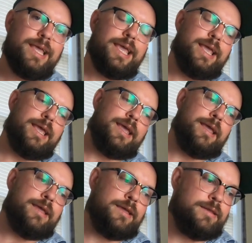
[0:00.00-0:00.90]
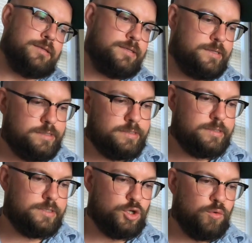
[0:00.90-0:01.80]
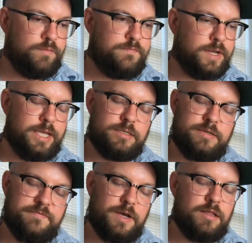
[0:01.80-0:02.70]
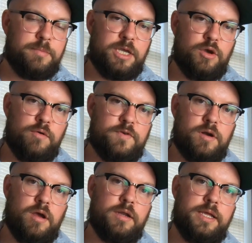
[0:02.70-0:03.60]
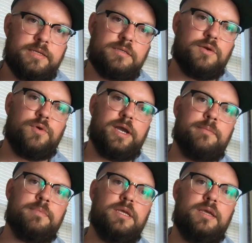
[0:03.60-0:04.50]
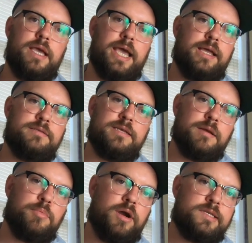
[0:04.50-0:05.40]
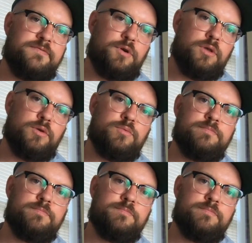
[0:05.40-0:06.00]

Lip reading: And don't forget to follow me over on Instagram at Zach Parks Photo.